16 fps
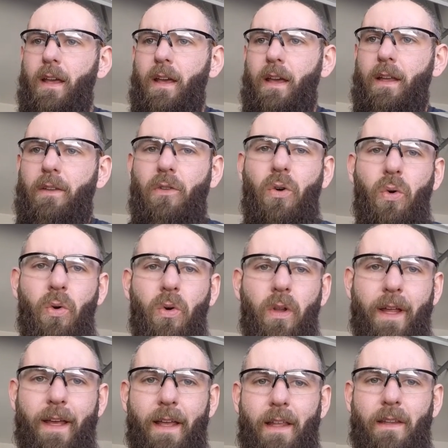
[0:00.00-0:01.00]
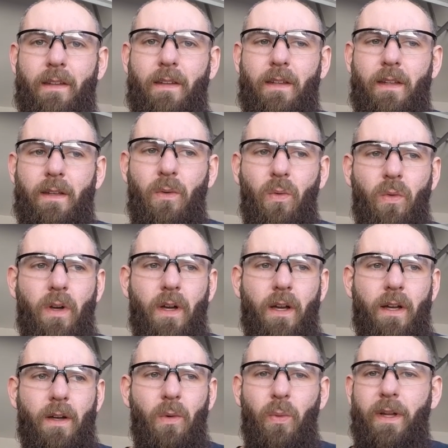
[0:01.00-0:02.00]
as cool as
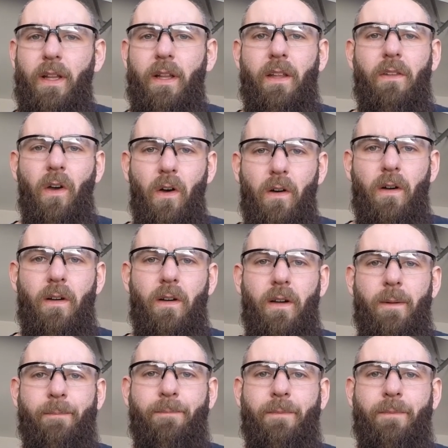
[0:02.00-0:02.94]
wheelies are,